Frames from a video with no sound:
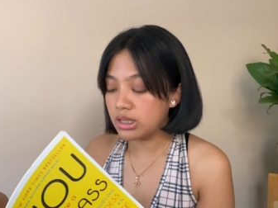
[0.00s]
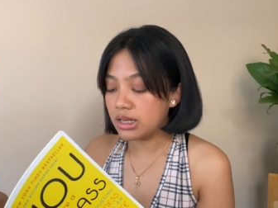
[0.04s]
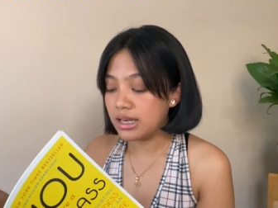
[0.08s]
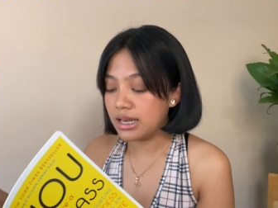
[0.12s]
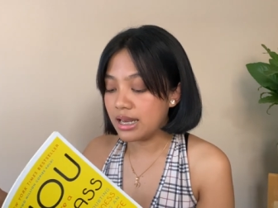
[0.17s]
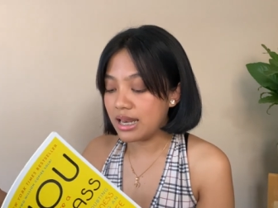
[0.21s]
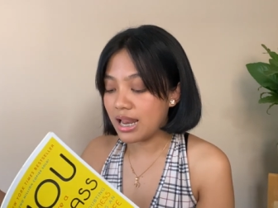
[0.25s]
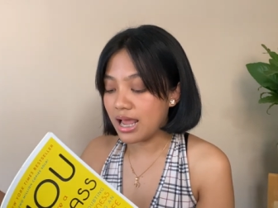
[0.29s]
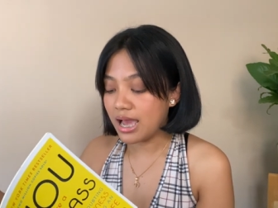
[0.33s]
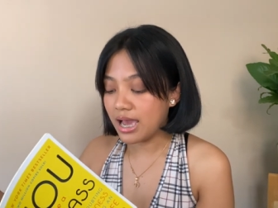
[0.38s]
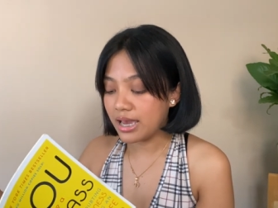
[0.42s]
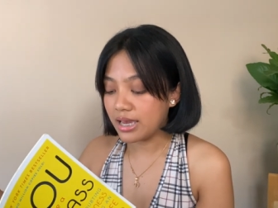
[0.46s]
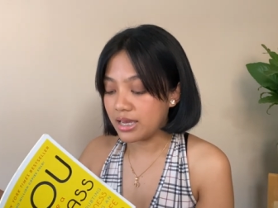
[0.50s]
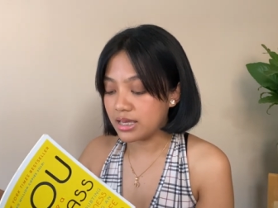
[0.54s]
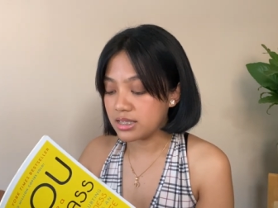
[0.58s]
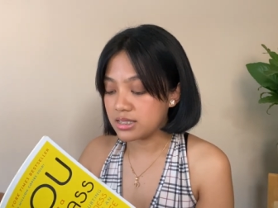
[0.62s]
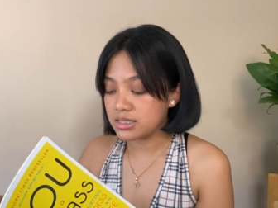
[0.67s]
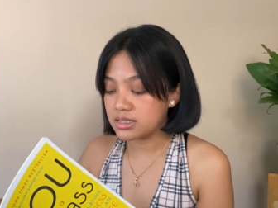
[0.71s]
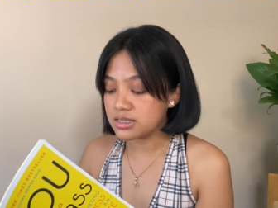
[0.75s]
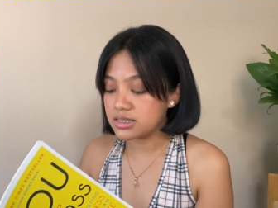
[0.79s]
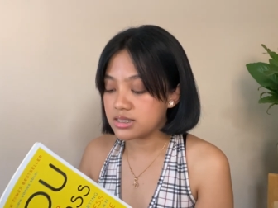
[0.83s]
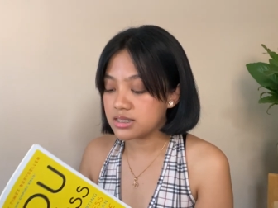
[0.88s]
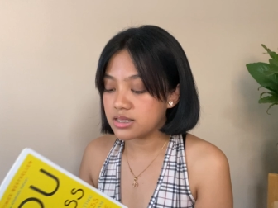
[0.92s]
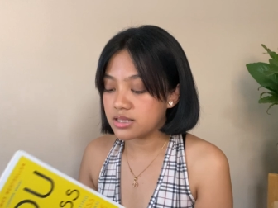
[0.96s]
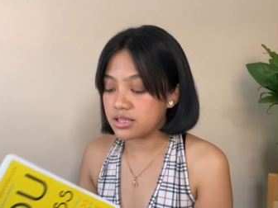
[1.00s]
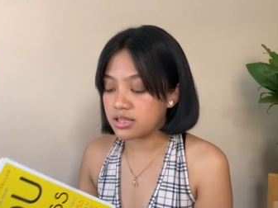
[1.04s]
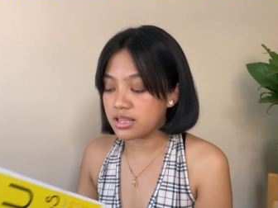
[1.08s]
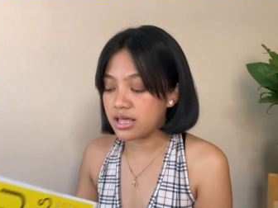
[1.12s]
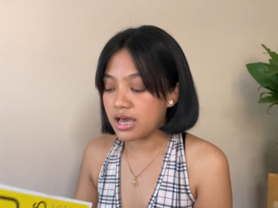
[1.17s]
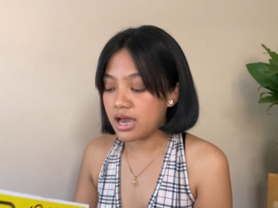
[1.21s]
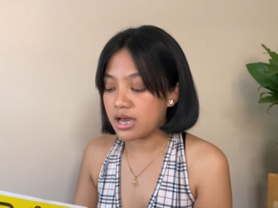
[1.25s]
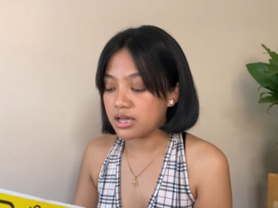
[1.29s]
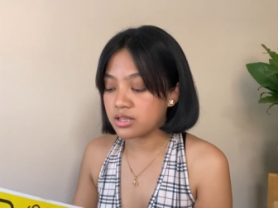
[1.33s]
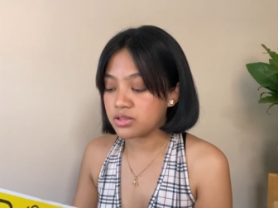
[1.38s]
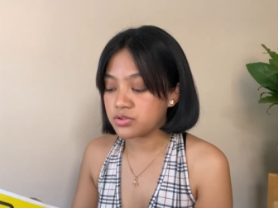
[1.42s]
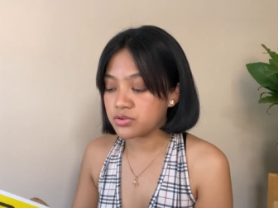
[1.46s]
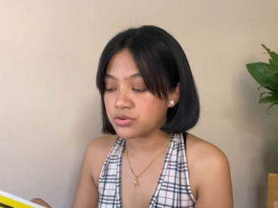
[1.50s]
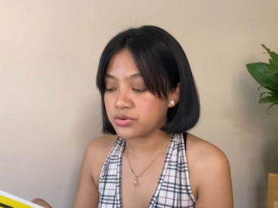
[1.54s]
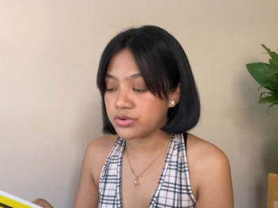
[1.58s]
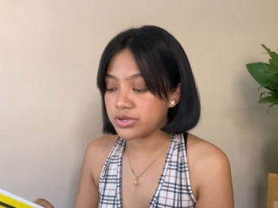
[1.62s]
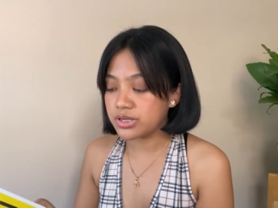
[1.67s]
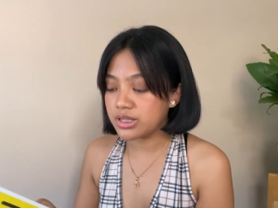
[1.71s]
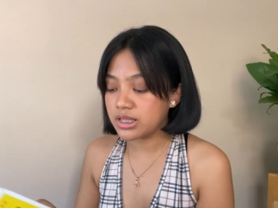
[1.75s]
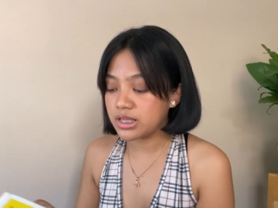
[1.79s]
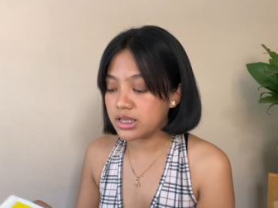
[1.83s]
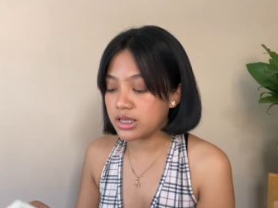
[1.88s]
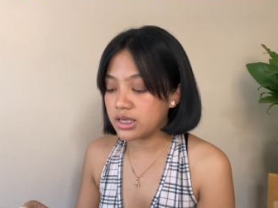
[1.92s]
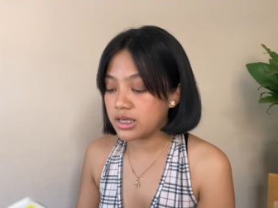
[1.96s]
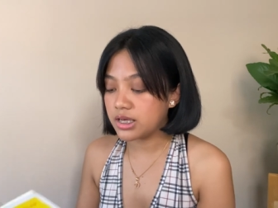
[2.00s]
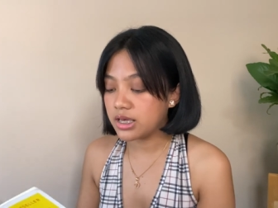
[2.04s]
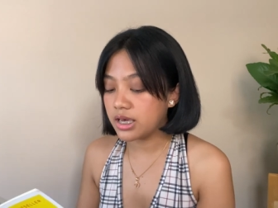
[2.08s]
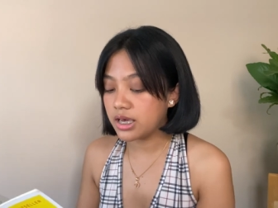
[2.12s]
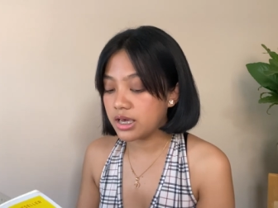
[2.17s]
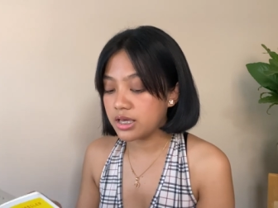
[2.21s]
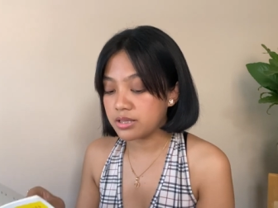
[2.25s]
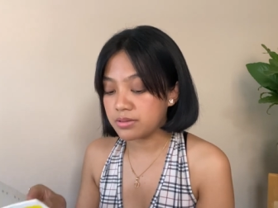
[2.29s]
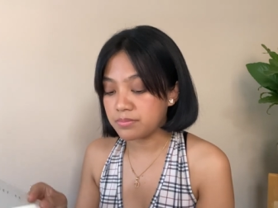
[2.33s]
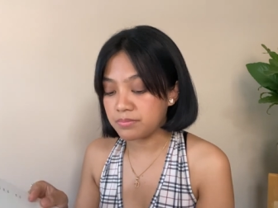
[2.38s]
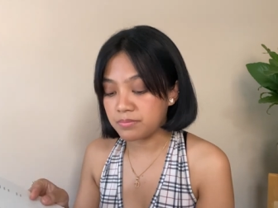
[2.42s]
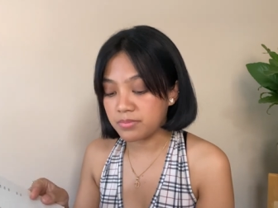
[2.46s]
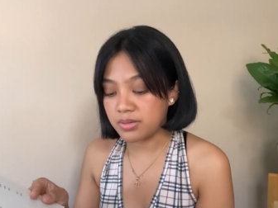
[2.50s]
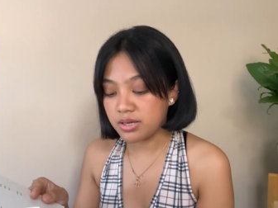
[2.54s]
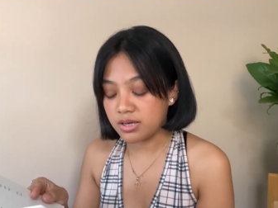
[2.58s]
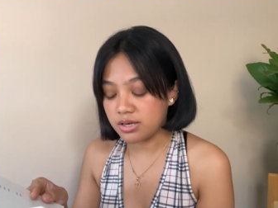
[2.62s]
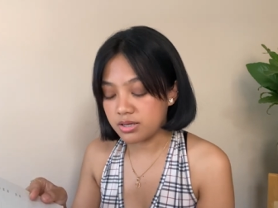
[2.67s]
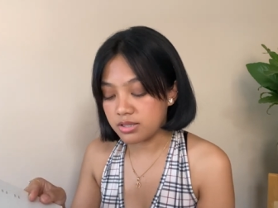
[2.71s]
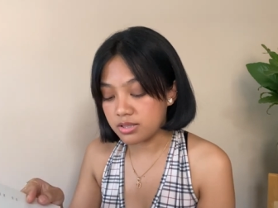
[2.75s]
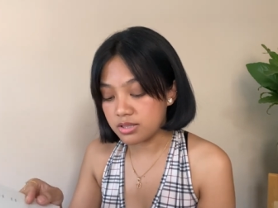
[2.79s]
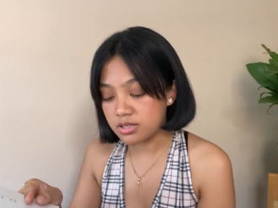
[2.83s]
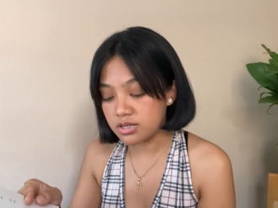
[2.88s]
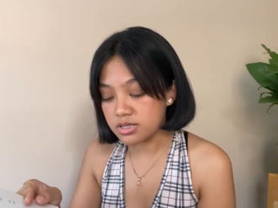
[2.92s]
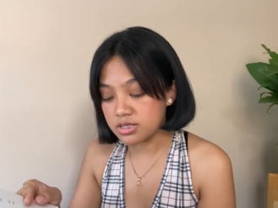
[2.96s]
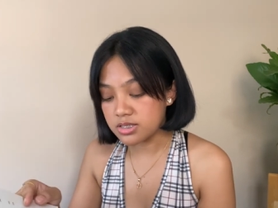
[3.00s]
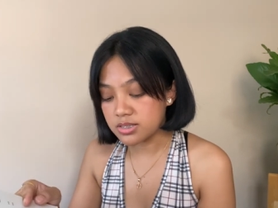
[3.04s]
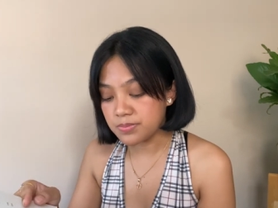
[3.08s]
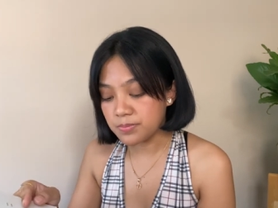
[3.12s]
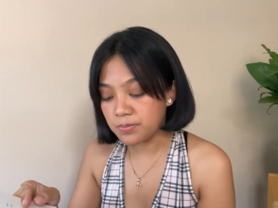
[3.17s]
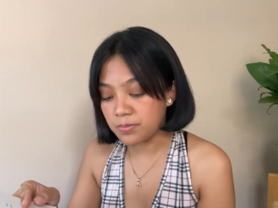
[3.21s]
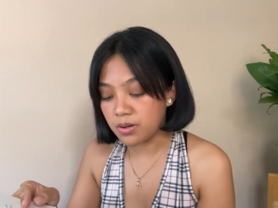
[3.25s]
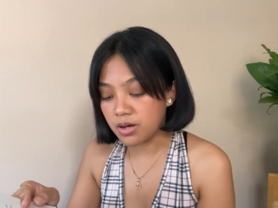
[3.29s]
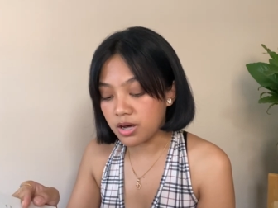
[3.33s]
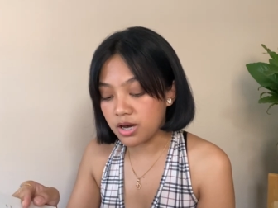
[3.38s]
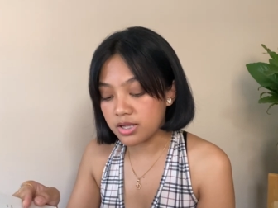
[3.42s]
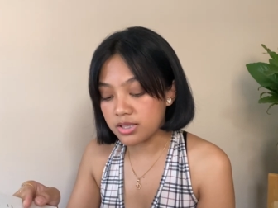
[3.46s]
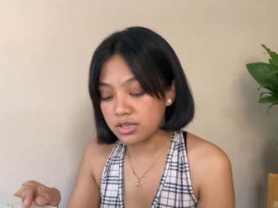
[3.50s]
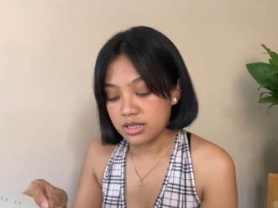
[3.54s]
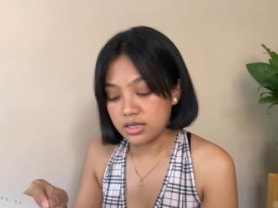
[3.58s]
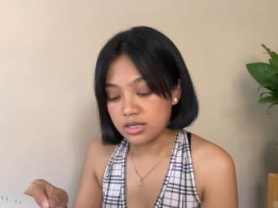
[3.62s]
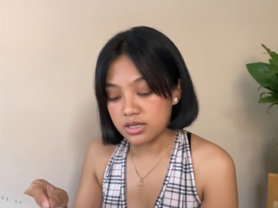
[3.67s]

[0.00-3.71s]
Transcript: lines that really hit me in the spot.